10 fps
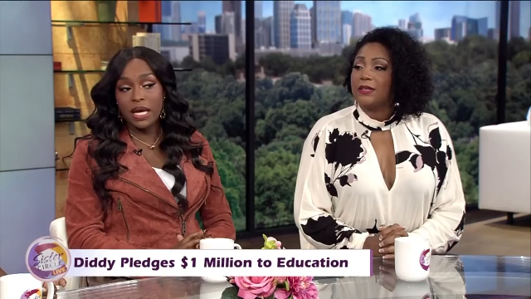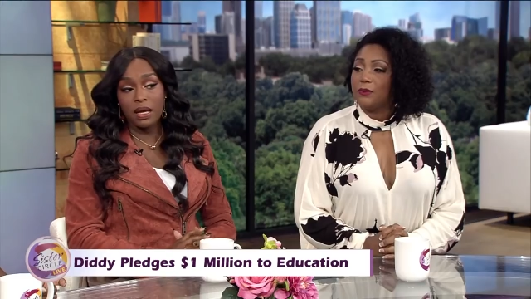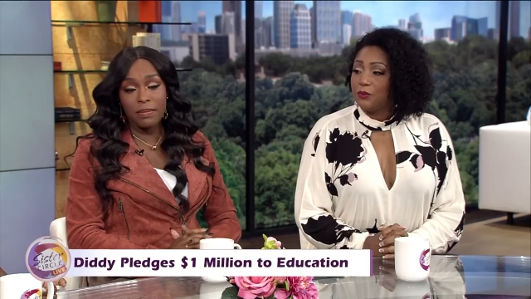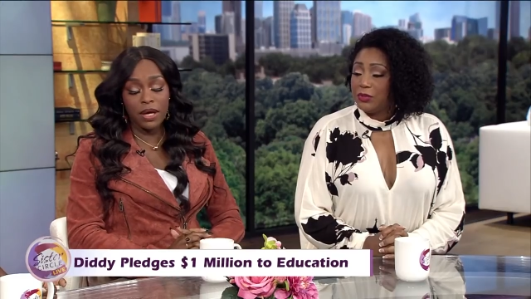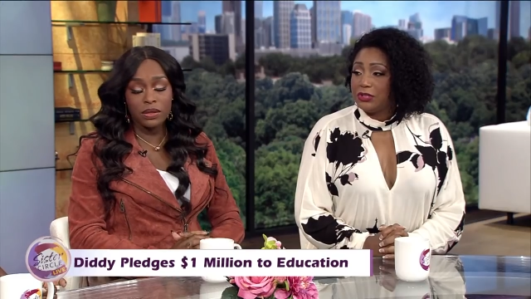
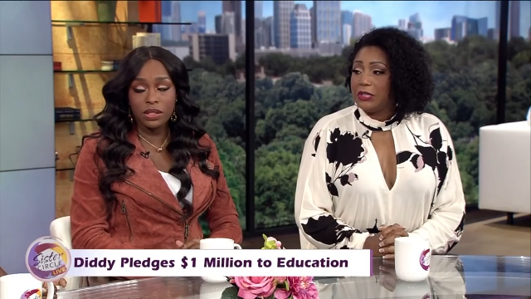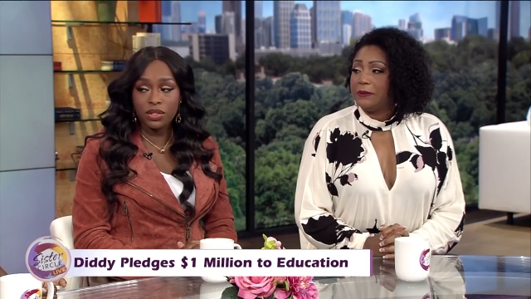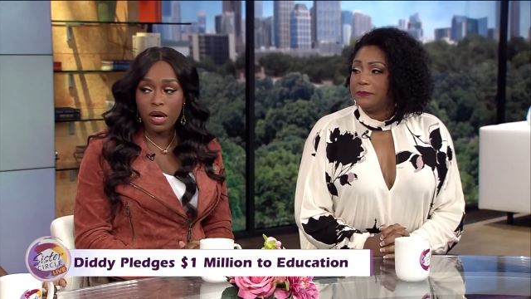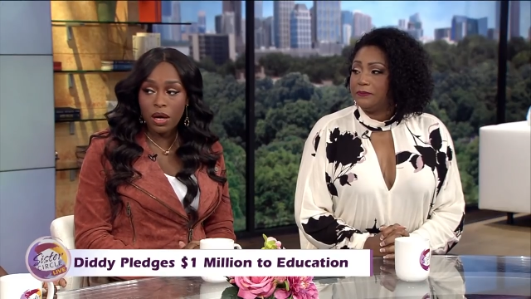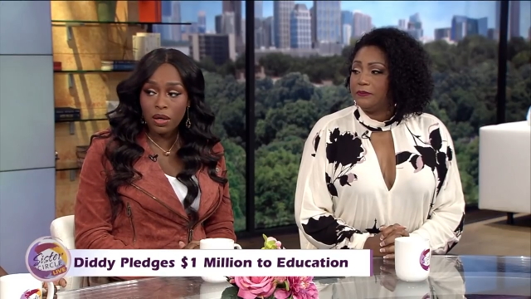Speaker 1: taking matters
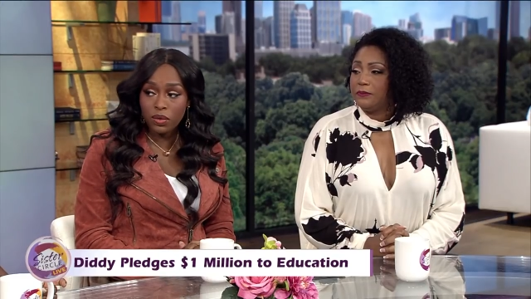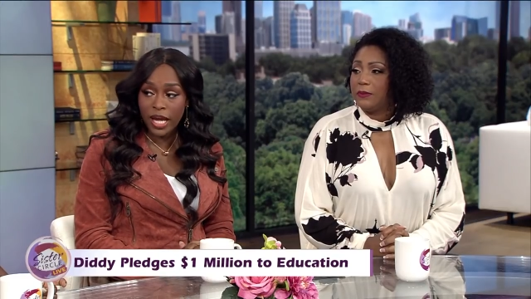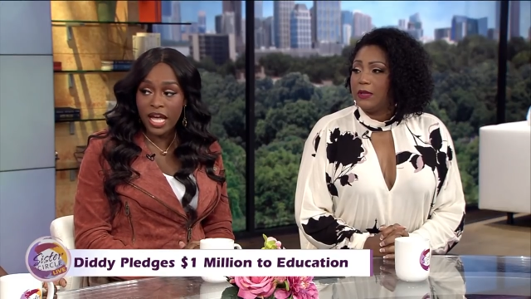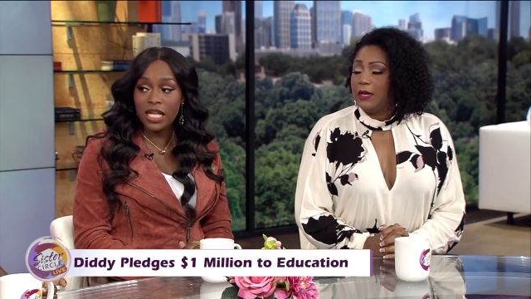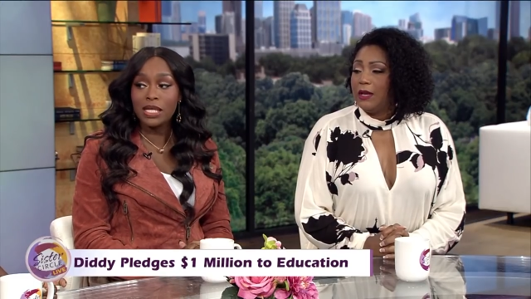into our own
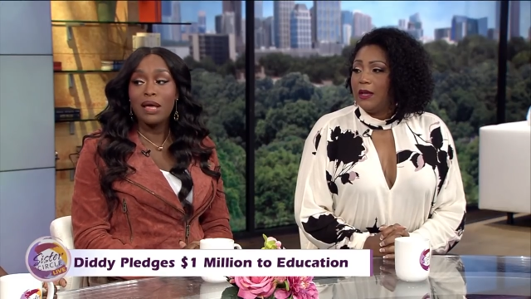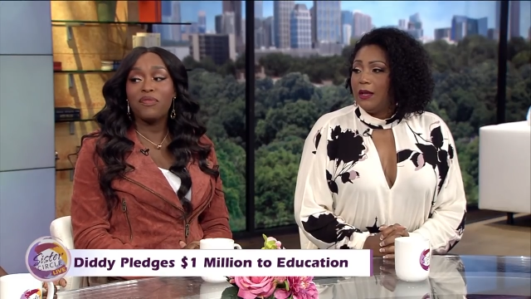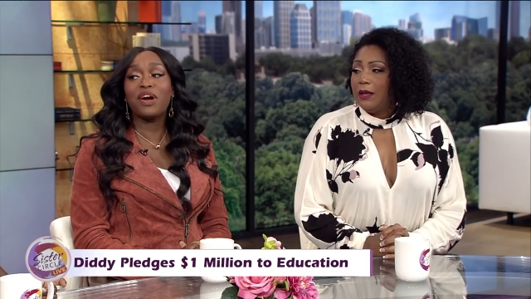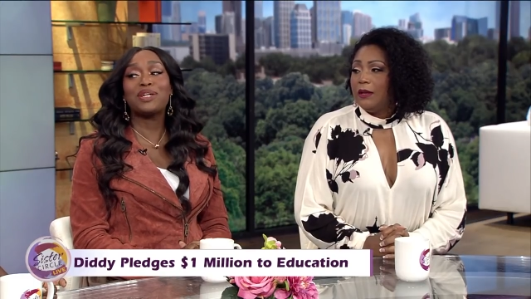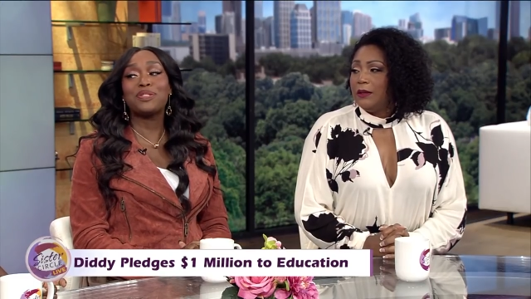yeah. hands.
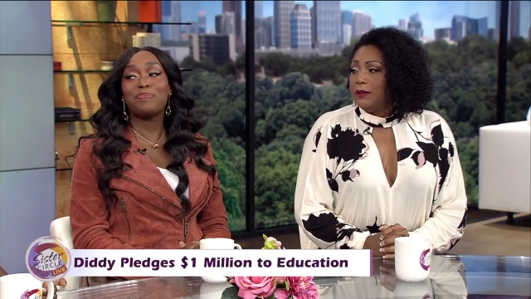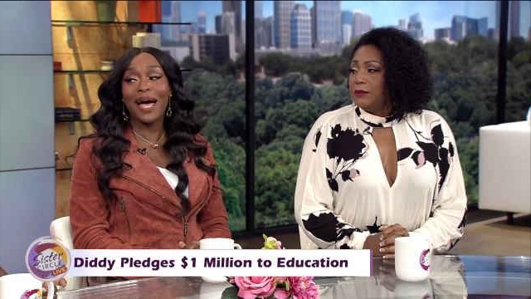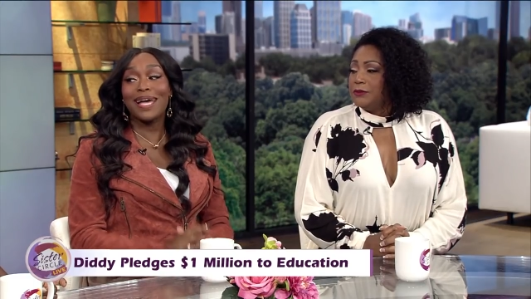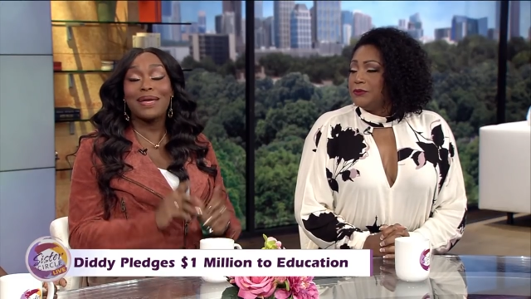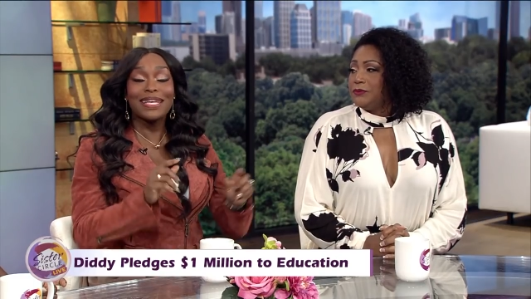First
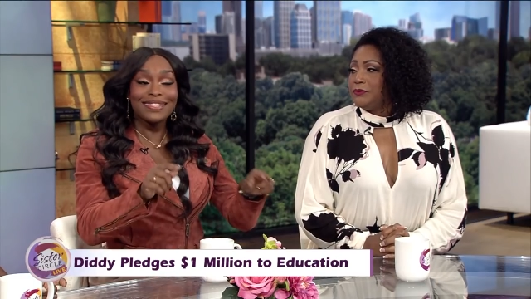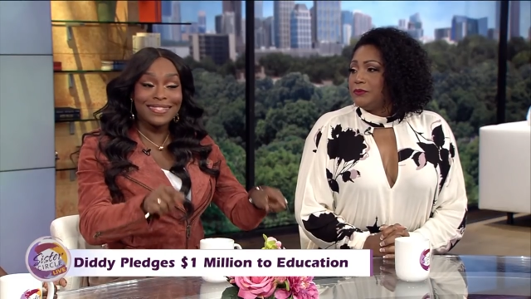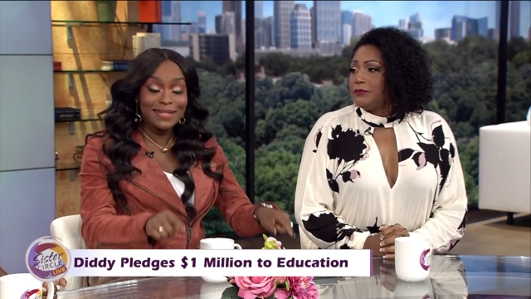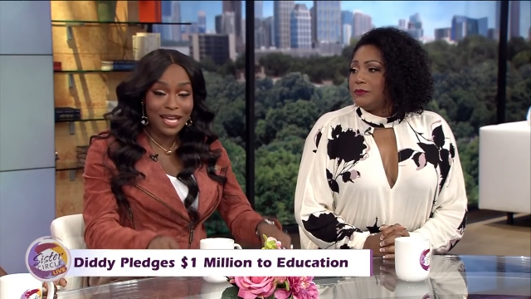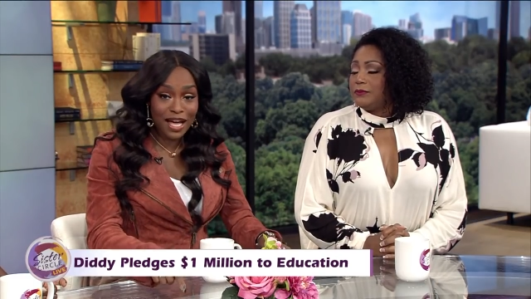by
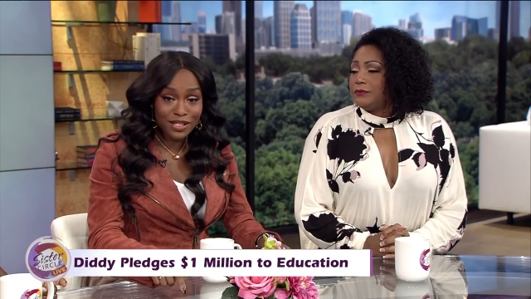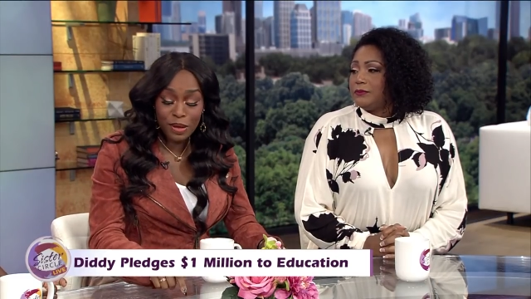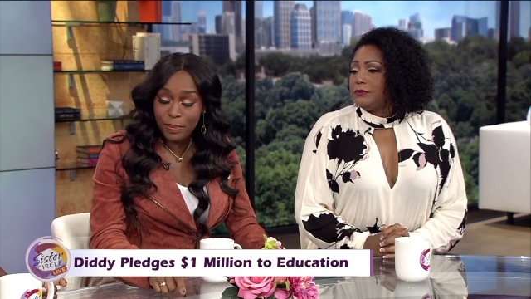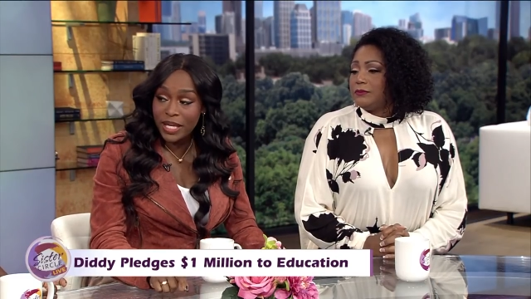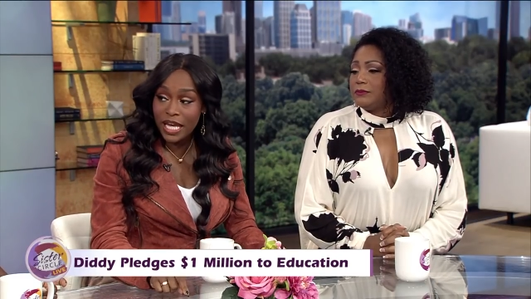uh,
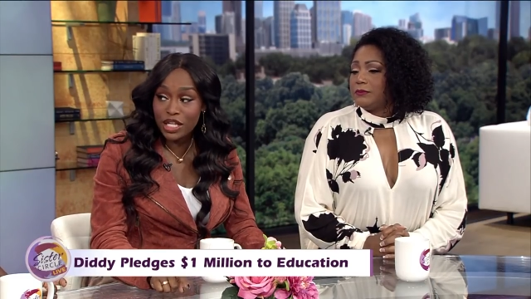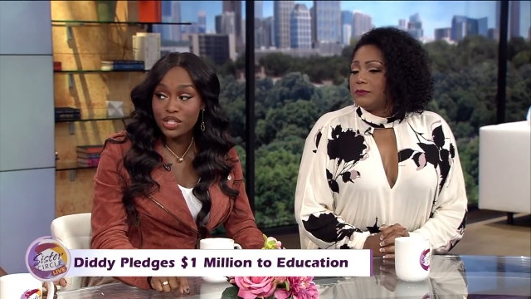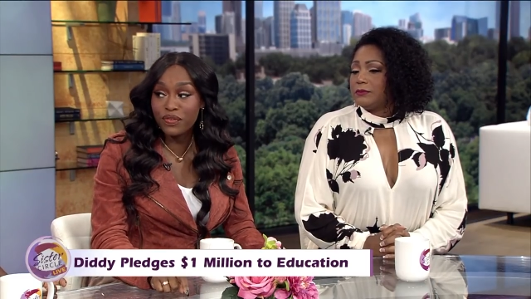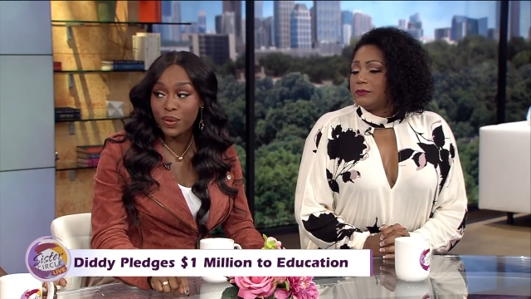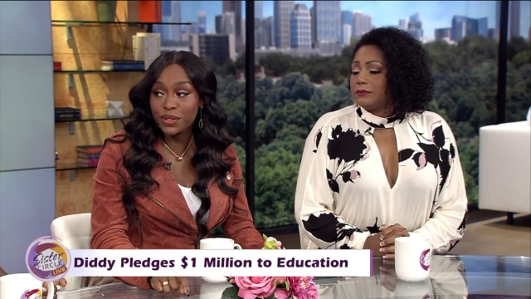beginning
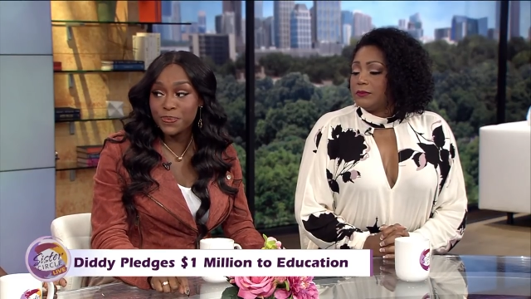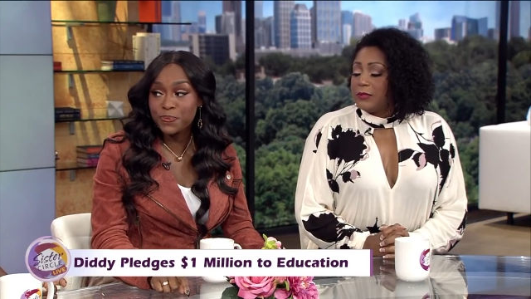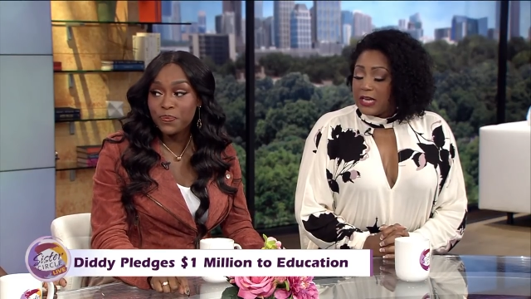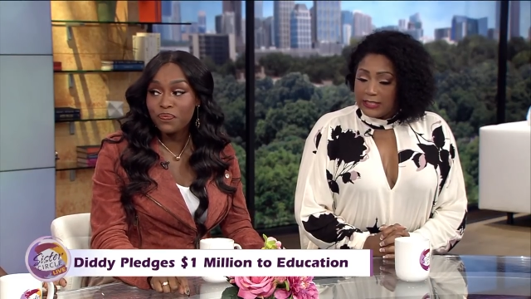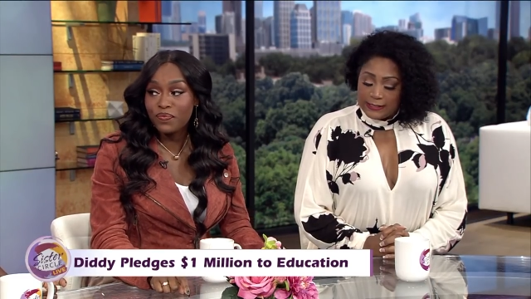to vote.
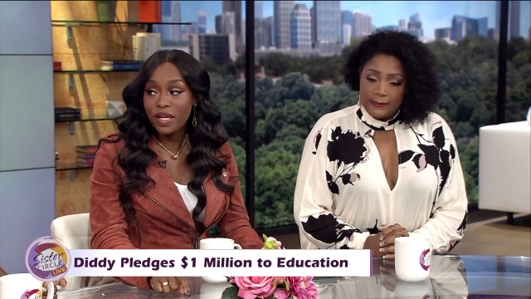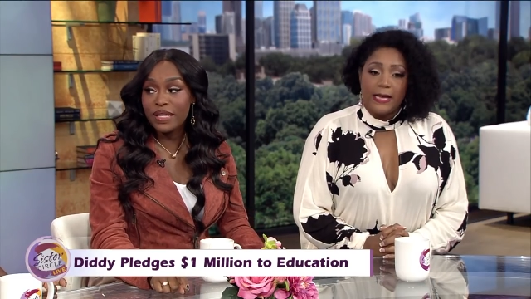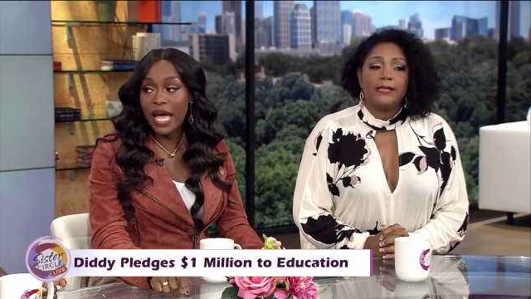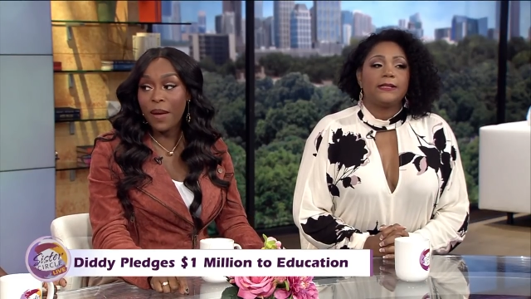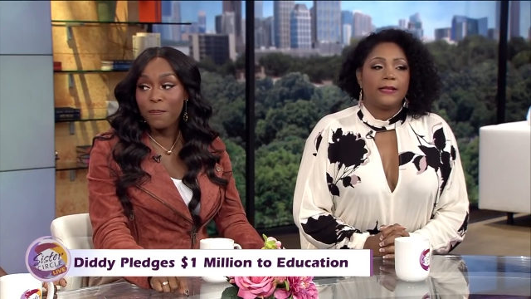Yes. Well, that's yes.